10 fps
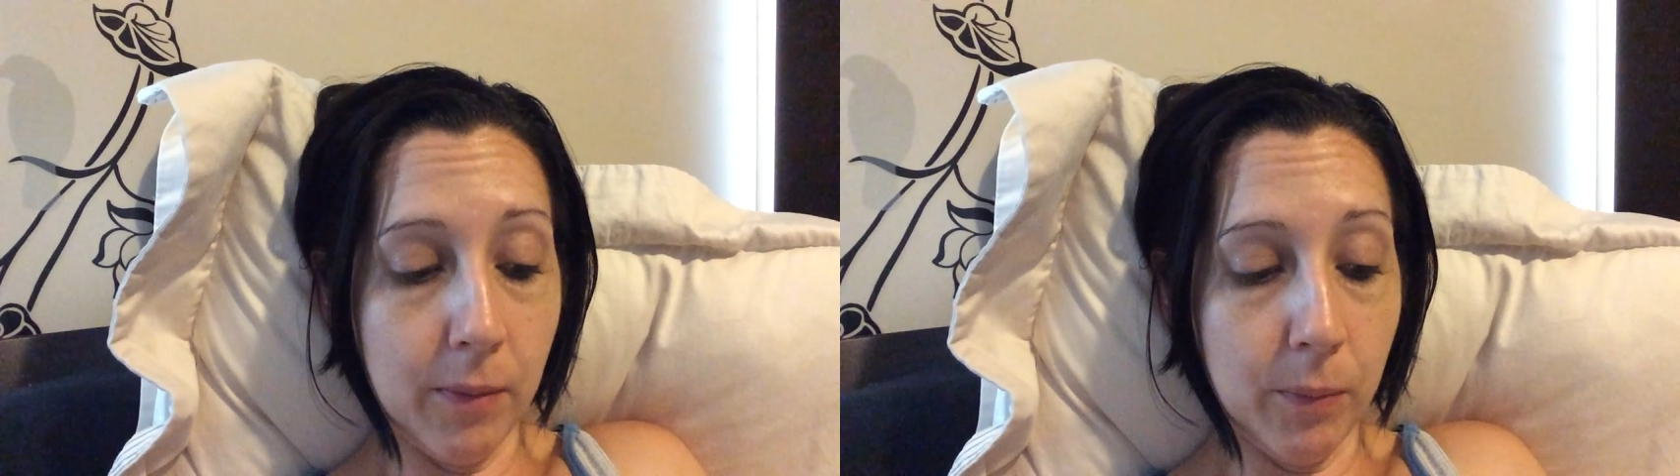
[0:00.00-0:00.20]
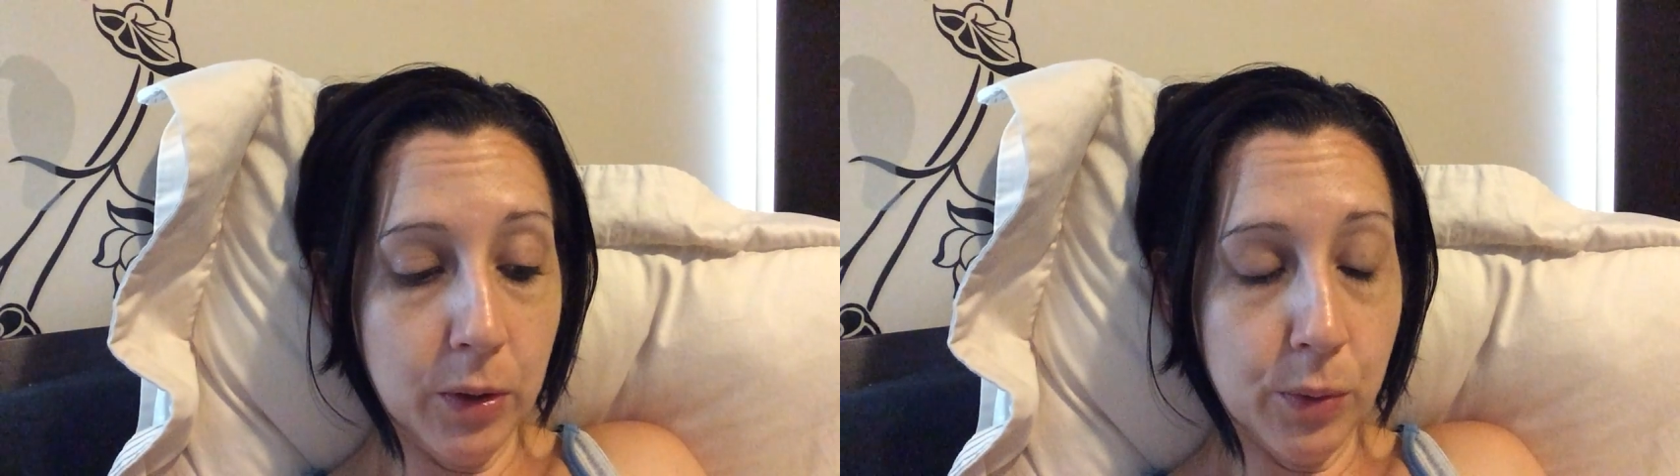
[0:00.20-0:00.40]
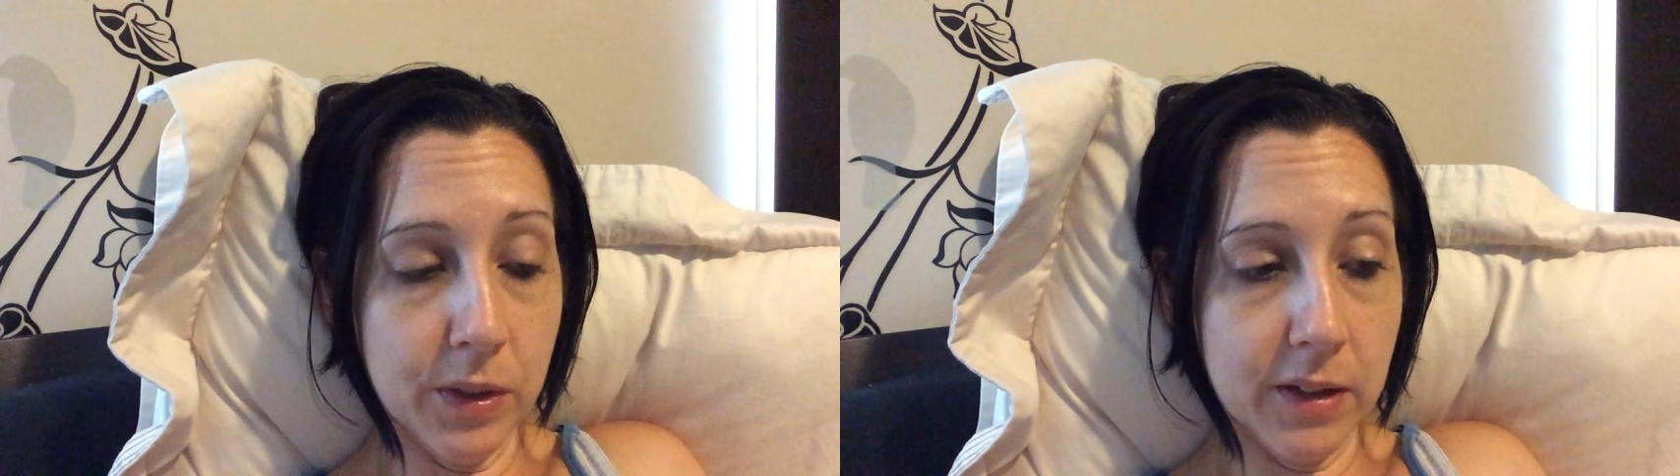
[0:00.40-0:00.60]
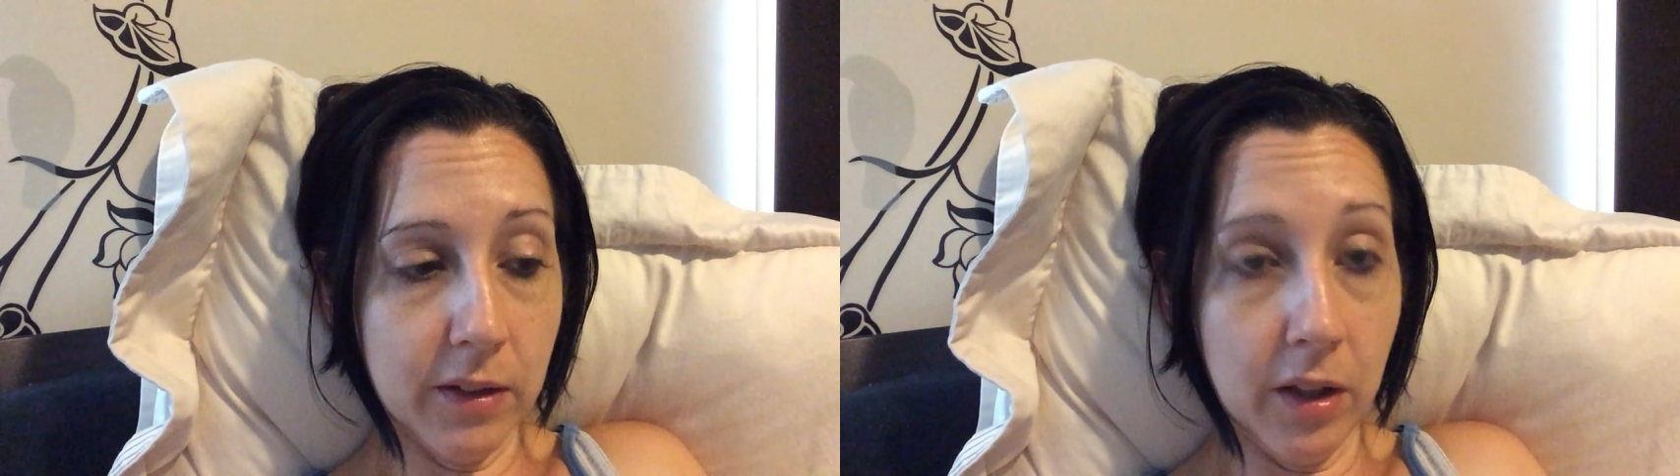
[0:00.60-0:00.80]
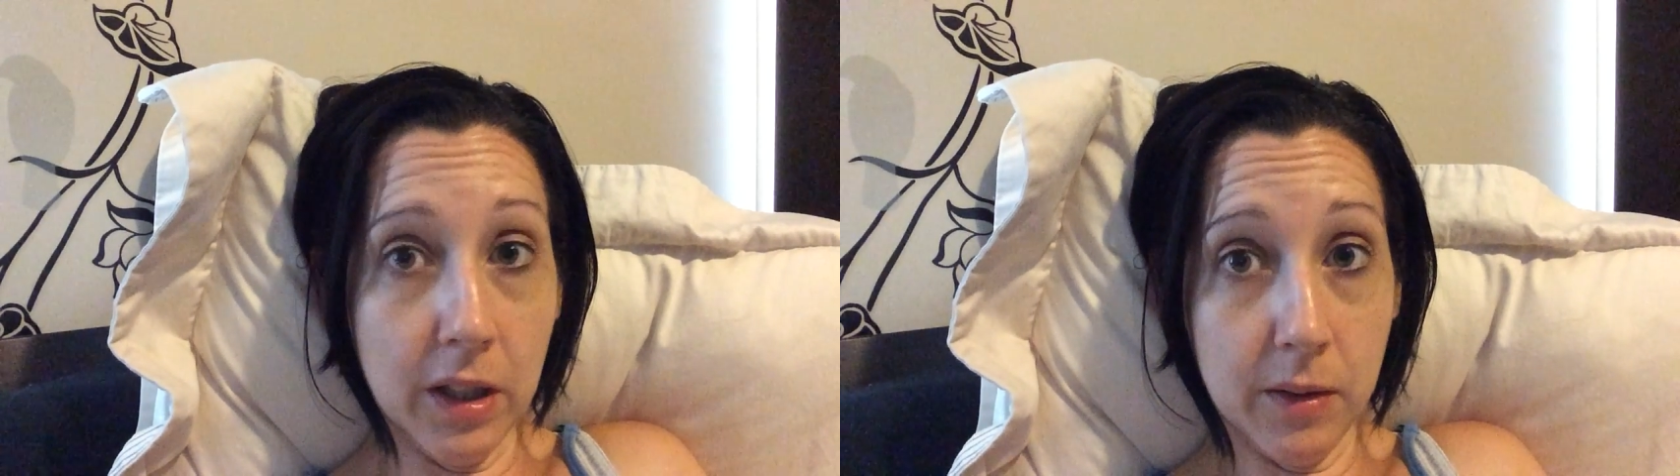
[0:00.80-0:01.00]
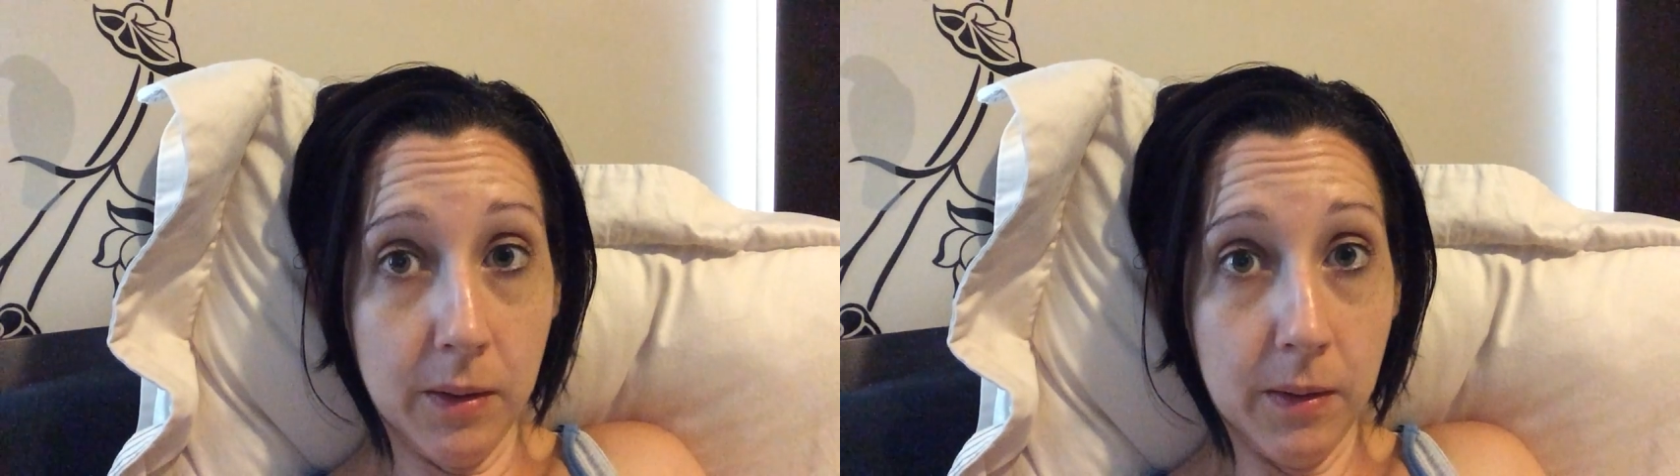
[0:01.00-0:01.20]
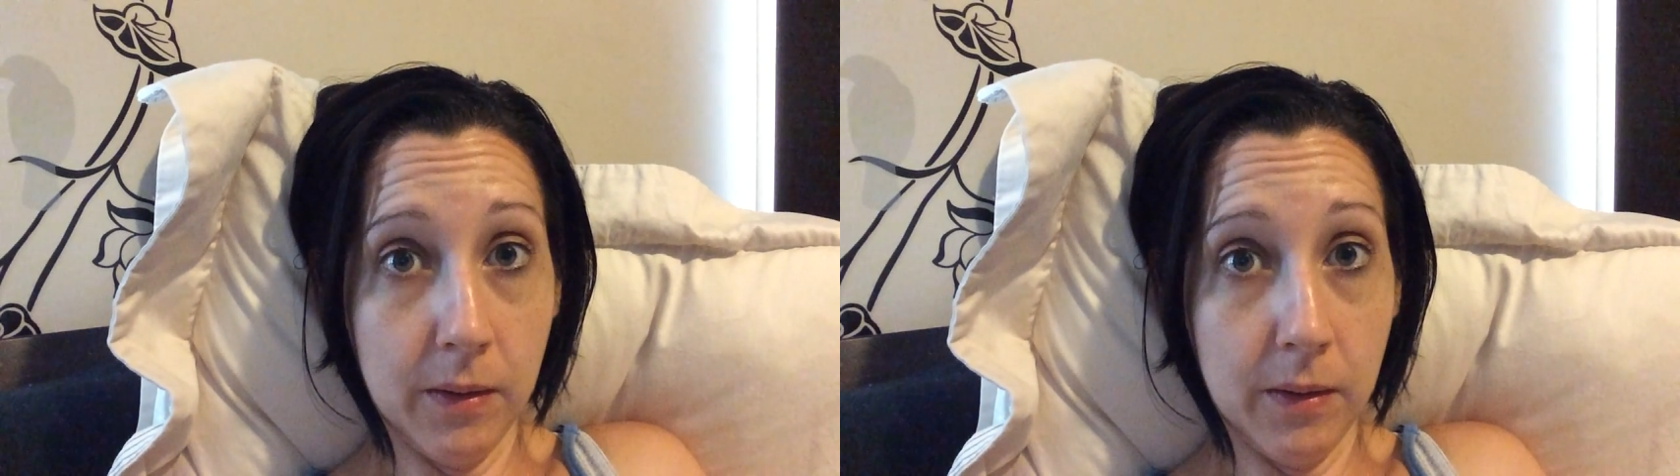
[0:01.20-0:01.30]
which was good.